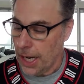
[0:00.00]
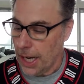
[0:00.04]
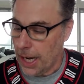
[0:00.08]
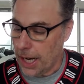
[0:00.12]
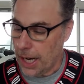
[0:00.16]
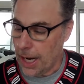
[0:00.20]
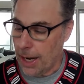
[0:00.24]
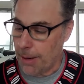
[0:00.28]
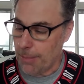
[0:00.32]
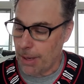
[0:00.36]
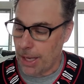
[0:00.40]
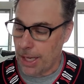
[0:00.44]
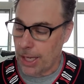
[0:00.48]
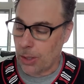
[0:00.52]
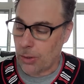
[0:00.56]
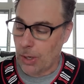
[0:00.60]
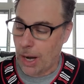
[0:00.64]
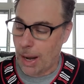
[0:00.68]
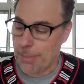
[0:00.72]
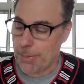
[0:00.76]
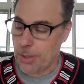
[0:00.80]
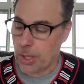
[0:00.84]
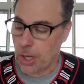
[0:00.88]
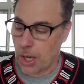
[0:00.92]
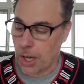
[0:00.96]
And he
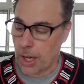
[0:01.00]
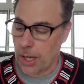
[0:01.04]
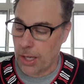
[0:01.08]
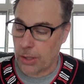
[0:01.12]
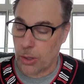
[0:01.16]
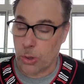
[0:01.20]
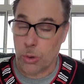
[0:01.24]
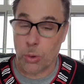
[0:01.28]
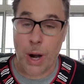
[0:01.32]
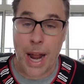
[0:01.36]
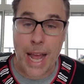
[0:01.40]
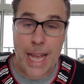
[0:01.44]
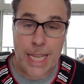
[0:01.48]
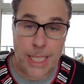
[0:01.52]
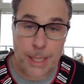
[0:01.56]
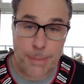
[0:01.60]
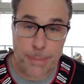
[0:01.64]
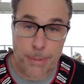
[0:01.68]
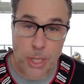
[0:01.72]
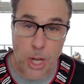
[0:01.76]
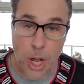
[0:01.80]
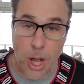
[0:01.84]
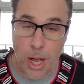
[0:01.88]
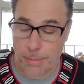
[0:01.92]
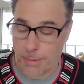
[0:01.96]

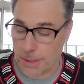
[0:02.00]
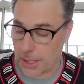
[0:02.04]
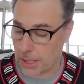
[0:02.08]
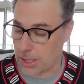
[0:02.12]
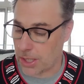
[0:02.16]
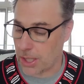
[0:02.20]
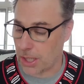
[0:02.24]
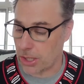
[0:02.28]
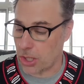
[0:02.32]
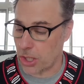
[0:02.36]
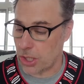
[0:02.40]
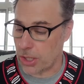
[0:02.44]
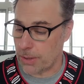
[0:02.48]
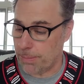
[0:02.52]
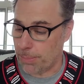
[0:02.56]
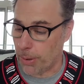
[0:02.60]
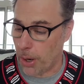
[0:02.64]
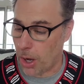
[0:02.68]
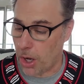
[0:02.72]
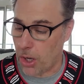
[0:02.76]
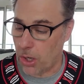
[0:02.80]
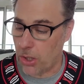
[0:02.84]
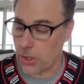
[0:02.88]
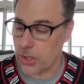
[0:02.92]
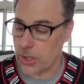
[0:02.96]
grasps objects such as
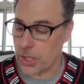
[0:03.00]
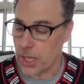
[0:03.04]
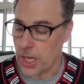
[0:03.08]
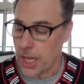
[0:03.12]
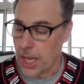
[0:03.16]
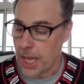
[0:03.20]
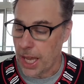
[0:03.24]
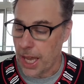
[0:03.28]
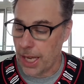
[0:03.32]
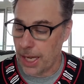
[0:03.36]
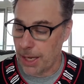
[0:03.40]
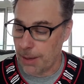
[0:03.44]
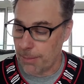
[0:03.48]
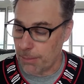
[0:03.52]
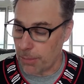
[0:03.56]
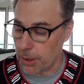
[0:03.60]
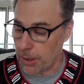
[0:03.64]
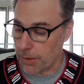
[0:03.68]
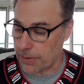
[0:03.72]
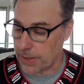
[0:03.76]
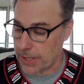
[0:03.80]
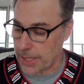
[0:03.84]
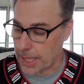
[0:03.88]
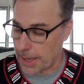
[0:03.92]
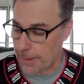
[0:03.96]
balls and he
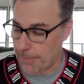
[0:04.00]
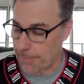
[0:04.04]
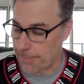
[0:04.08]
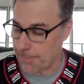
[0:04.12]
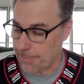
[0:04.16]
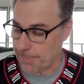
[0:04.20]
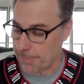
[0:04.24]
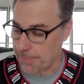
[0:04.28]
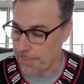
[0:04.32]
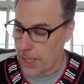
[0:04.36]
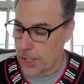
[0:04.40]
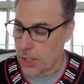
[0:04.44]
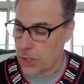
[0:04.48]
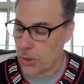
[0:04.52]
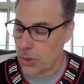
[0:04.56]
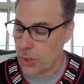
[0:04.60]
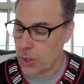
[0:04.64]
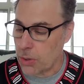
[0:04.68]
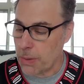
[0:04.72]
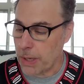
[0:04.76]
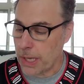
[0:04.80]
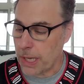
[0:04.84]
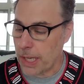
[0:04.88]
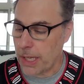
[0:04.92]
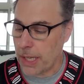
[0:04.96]
moves them. As soon as
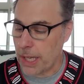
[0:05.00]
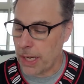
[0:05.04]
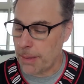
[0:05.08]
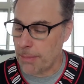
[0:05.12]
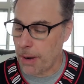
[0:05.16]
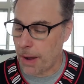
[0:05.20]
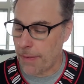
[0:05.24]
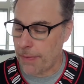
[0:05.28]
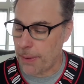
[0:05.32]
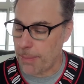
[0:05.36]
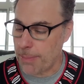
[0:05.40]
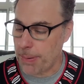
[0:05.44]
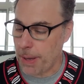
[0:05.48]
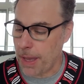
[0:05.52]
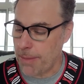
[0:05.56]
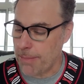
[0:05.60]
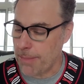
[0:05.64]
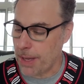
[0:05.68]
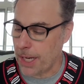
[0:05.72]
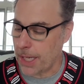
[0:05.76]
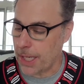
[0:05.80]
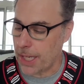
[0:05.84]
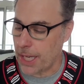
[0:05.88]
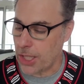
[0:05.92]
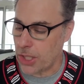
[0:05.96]
we can get him off the pain
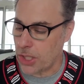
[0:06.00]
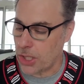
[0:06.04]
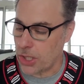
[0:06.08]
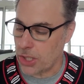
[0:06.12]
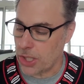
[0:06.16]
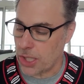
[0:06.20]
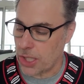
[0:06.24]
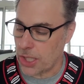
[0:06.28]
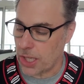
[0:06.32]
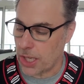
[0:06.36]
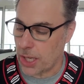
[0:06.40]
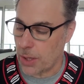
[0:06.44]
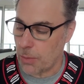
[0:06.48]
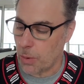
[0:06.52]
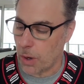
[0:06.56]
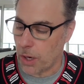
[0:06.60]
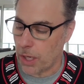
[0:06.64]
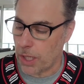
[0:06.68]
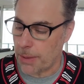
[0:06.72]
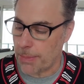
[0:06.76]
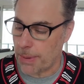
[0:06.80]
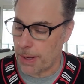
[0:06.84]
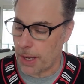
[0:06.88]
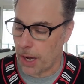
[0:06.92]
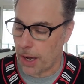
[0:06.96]
medications he wanted
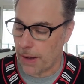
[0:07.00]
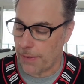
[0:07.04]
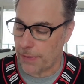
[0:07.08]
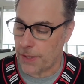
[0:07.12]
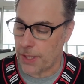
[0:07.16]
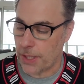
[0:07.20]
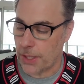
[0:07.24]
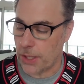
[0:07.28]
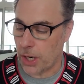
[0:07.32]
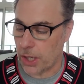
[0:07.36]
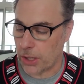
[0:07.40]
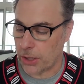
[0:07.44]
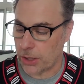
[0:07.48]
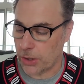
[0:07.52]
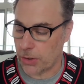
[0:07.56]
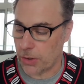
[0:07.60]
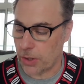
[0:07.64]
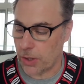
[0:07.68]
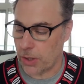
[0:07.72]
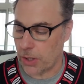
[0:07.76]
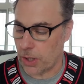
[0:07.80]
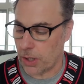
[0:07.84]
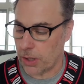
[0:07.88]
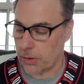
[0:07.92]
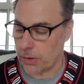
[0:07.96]
to be off, said Dr.
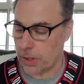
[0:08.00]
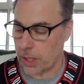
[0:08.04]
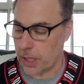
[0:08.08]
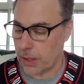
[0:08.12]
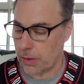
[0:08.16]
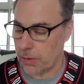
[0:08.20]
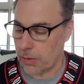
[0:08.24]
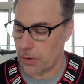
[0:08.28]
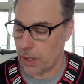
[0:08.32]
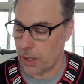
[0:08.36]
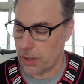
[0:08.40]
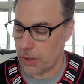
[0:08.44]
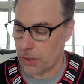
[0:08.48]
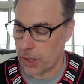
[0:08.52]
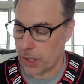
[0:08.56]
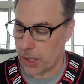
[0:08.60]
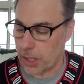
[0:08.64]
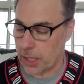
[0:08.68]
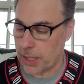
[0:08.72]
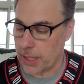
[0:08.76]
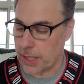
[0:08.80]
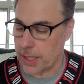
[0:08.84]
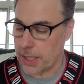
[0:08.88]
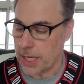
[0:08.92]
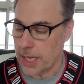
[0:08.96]

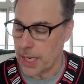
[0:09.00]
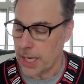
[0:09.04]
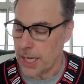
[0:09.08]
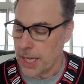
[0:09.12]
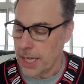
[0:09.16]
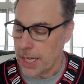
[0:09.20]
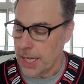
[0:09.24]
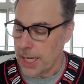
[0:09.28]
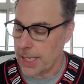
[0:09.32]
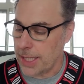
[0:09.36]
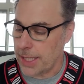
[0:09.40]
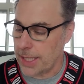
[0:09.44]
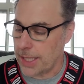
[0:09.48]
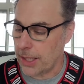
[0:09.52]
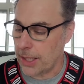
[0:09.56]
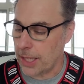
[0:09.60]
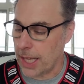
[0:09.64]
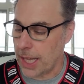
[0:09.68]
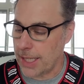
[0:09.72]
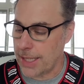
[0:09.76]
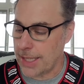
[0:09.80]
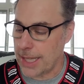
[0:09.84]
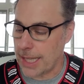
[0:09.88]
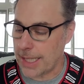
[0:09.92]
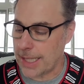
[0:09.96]
Rodriguez, he still
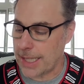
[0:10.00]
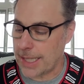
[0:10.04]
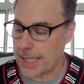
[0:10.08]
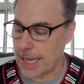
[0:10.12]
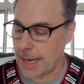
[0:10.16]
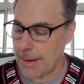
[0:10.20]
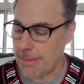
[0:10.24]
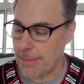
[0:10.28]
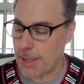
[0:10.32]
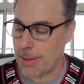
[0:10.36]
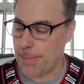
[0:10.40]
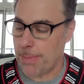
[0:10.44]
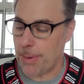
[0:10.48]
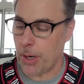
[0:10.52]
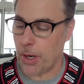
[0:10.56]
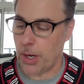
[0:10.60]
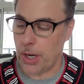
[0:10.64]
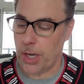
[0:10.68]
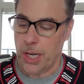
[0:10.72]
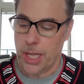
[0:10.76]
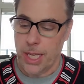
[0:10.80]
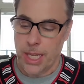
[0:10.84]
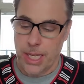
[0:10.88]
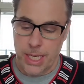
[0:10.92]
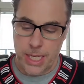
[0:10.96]
has that same
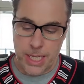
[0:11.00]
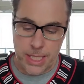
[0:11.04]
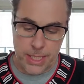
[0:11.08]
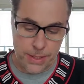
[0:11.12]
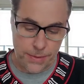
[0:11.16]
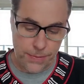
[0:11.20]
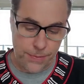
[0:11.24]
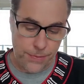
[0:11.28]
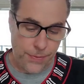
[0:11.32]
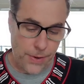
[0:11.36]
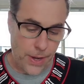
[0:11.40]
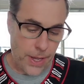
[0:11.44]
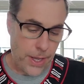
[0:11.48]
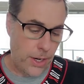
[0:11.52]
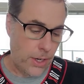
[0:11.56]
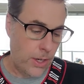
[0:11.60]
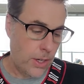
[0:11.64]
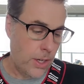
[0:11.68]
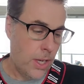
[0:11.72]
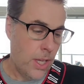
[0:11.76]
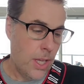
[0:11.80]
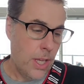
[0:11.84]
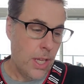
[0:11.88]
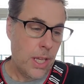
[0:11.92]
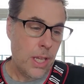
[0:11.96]
spirit. He's a fighter.
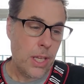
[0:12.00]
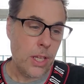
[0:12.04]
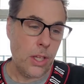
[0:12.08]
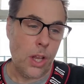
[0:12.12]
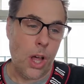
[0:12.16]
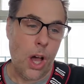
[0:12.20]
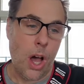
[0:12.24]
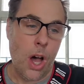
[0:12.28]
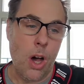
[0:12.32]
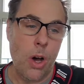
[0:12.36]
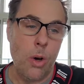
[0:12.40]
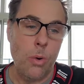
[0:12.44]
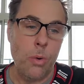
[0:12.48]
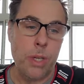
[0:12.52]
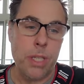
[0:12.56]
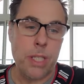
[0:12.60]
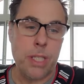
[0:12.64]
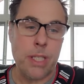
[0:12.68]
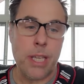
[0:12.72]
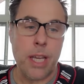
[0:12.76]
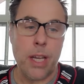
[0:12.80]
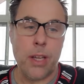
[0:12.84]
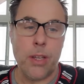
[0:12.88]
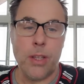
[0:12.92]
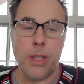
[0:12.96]
He'll always
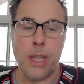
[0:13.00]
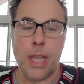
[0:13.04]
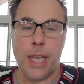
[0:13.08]
tell you